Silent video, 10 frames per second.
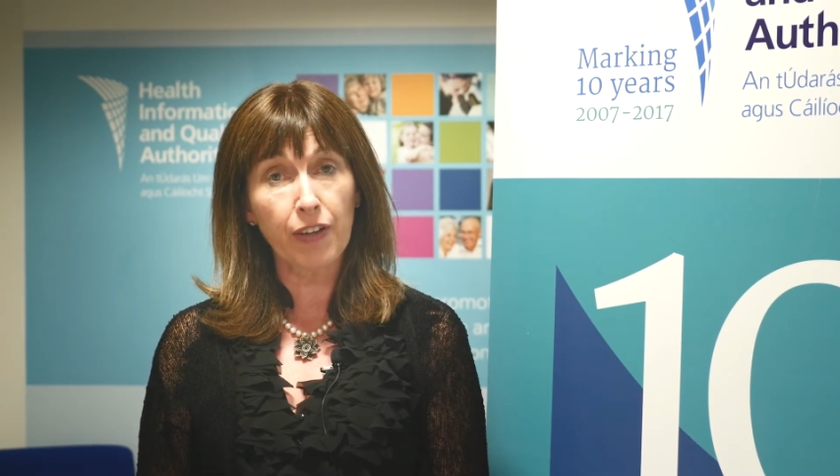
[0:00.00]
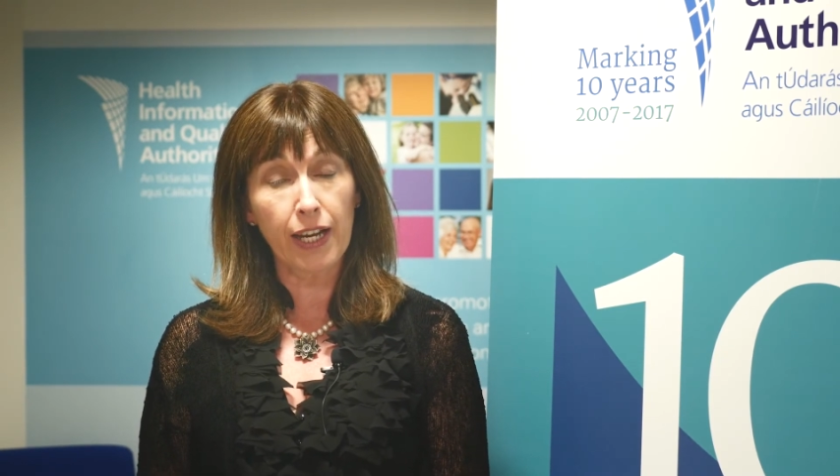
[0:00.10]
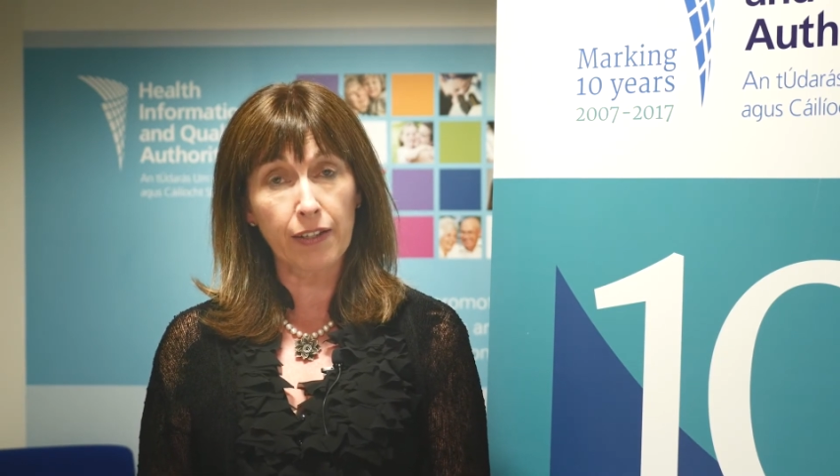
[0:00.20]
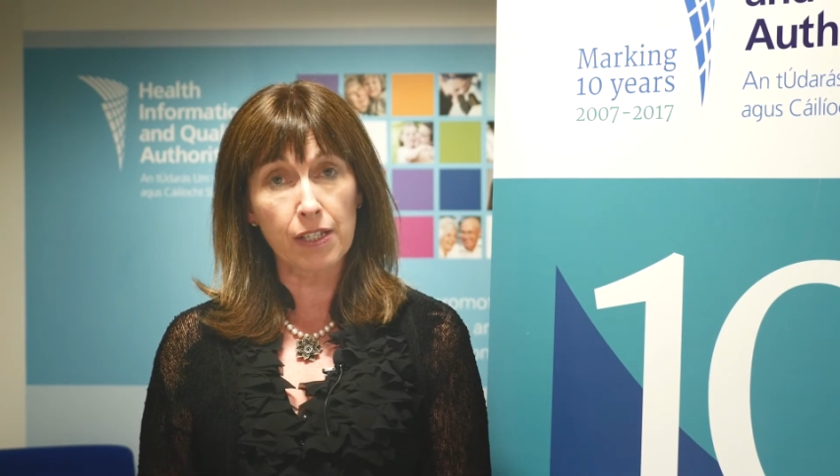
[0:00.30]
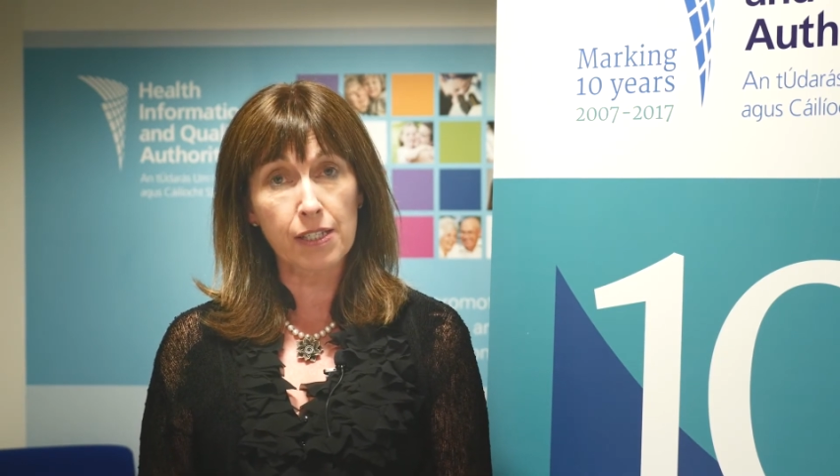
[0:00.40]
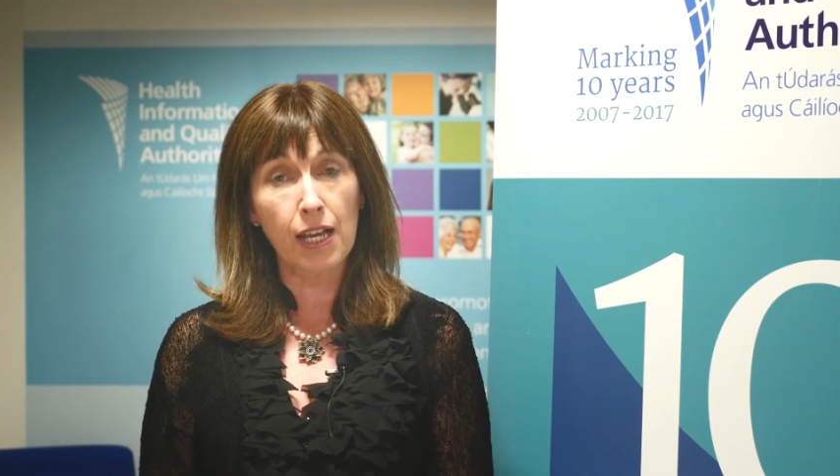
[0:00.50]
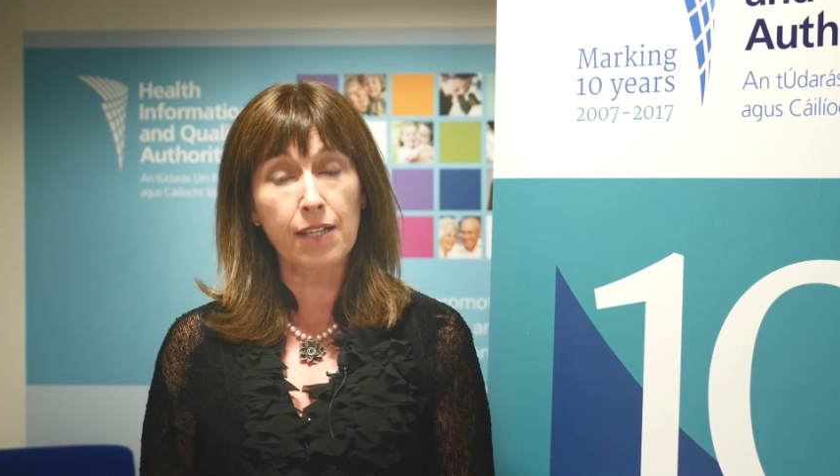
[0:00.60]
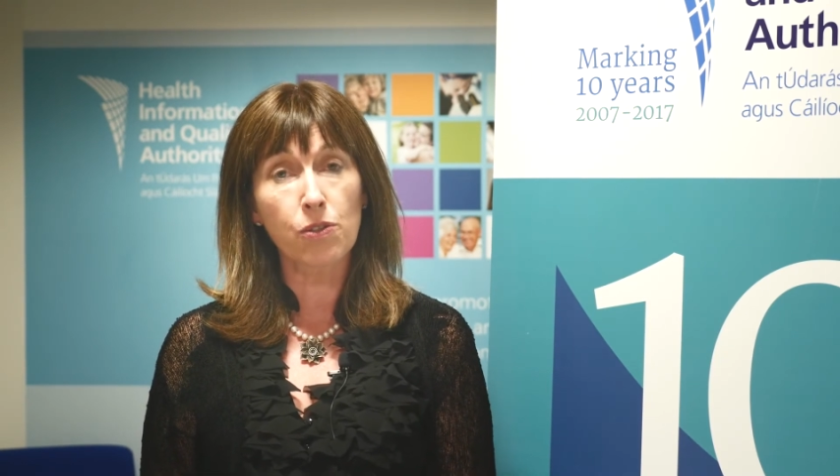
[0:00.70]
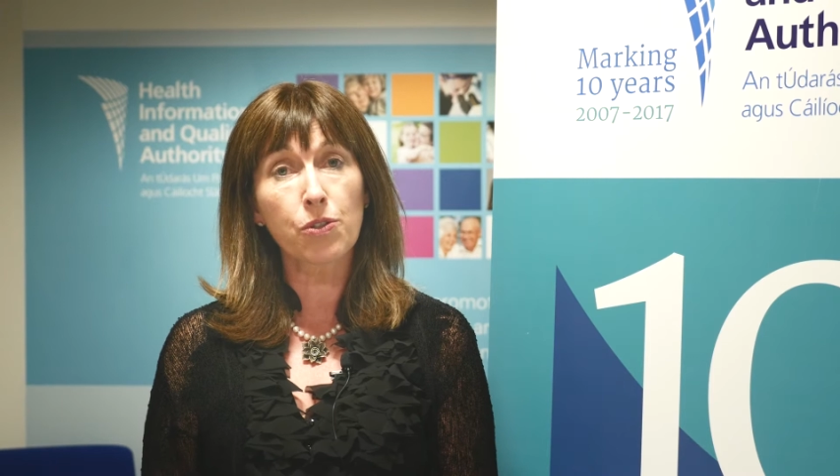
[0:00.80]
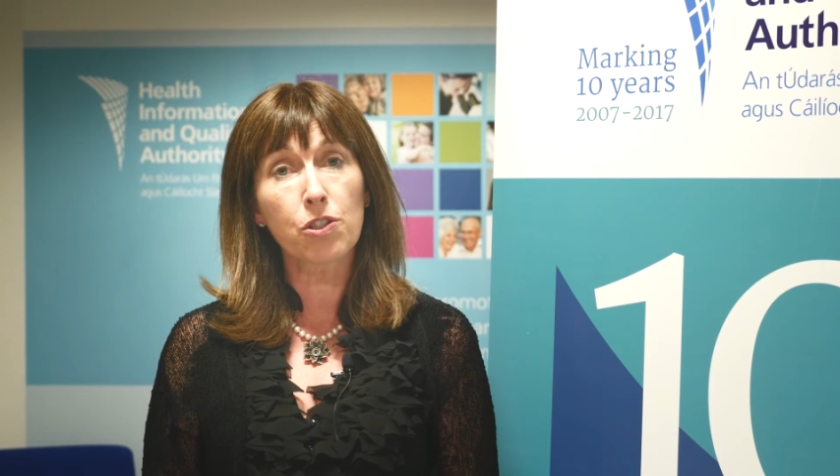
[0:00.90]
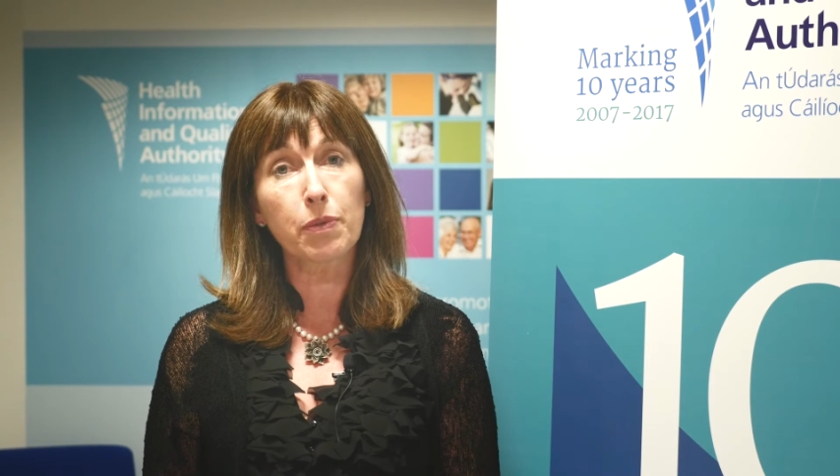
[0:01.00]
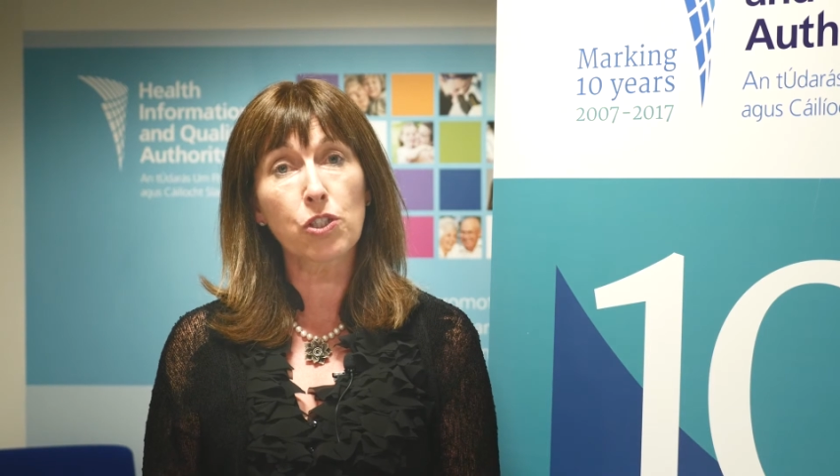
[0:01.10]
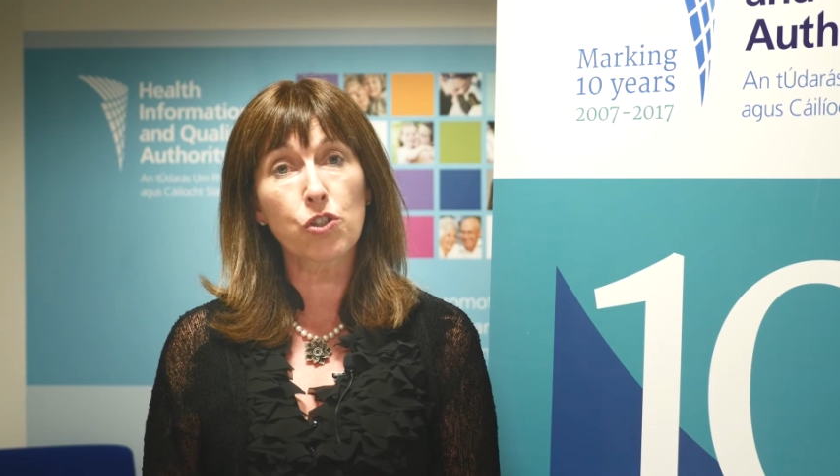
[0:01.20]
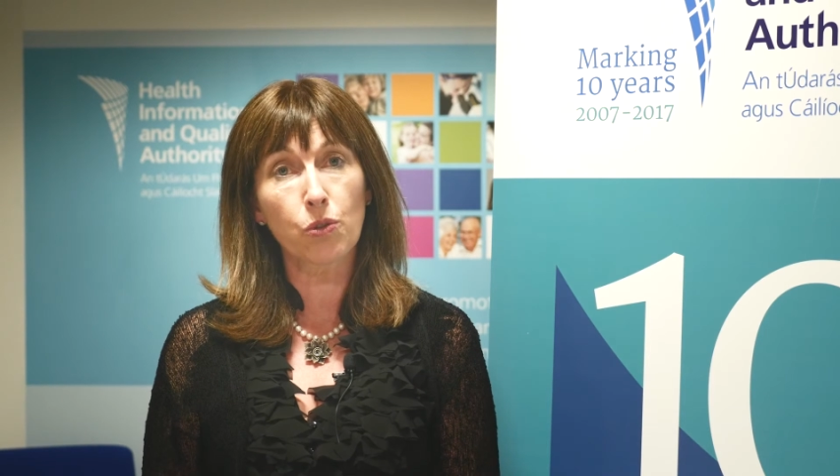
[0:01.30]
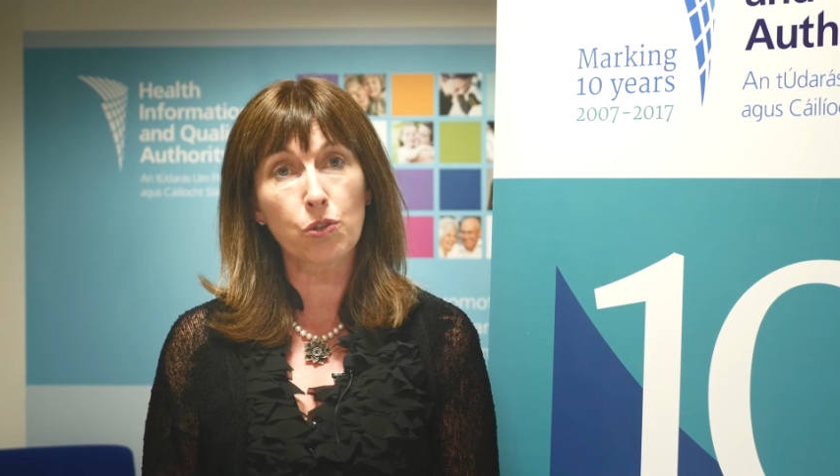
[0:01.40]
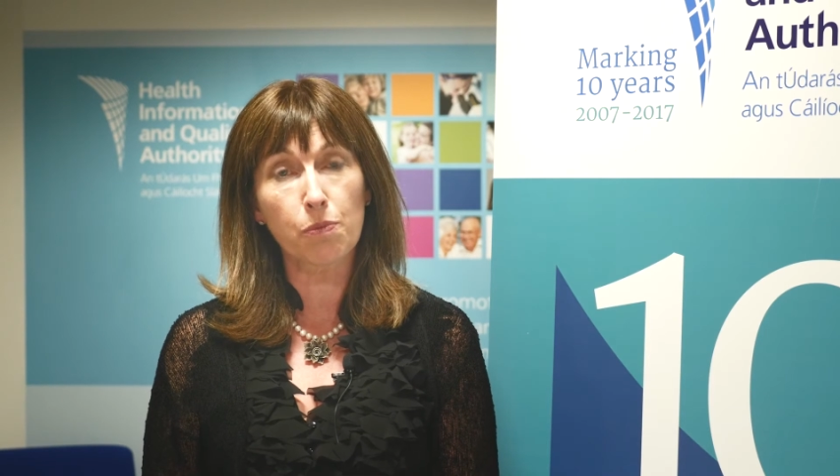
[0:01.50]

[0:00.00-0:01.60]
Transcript: virus has also been shown